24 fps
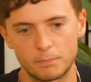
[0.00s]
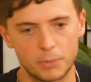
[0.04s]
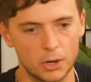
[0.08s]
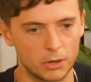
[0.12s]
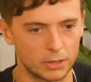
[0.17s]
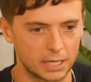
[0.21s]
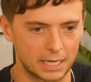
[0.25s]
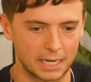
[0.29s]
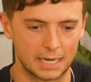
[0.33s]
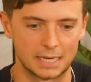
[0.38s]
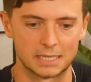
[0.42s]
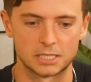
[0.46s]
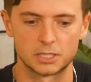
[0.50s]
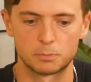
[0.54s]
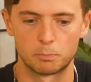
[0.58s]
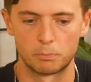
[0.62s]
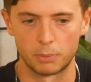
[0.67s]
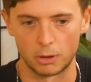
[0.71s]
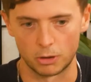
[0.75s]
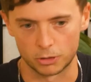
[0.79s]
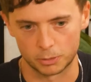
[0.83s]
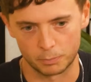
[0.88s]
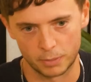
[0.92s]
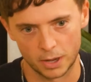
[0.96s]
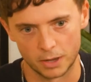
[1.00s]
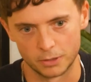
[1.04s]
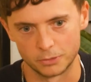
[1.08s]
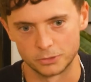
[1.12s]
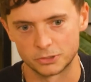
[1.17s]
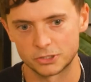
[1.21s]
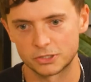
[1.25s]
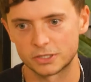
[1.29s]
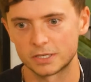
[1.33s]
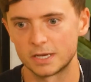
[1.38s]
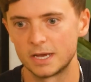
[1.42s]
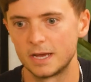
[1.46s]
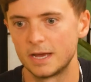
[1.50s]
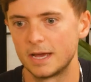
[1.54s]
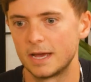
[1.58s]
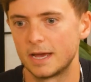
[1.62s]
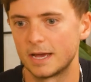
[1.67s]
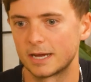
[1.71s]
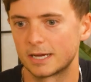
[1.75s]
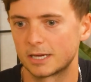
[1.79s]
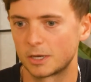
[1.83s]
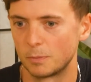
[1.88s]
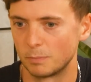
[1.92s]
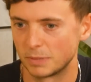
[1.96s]
podcast, blog post
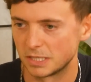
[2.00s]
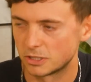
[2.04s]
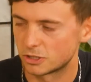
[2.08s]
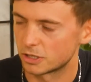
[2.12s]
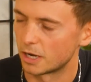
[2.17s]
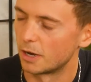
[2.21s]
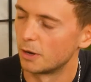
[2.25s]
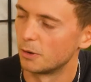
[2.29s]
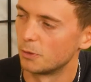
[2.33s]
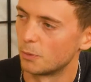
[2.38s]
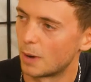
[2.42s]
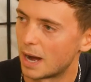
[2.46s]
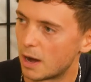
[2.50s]
can be so